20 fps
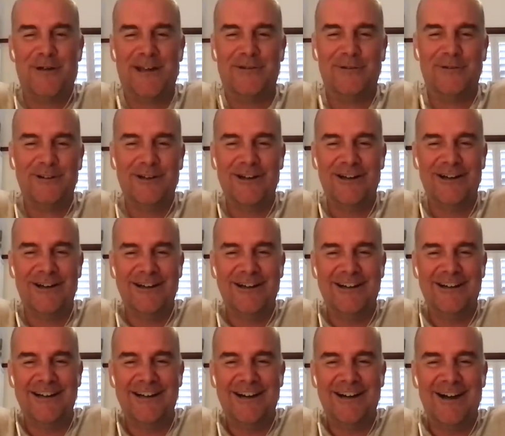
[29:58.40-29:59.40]

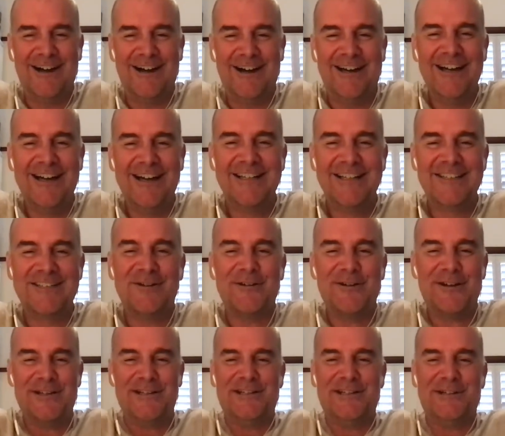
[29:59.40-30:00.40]
Wuhan, she's, every time
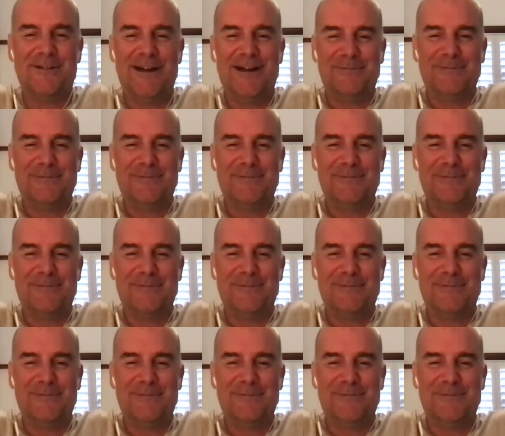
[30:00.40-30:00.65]
she's already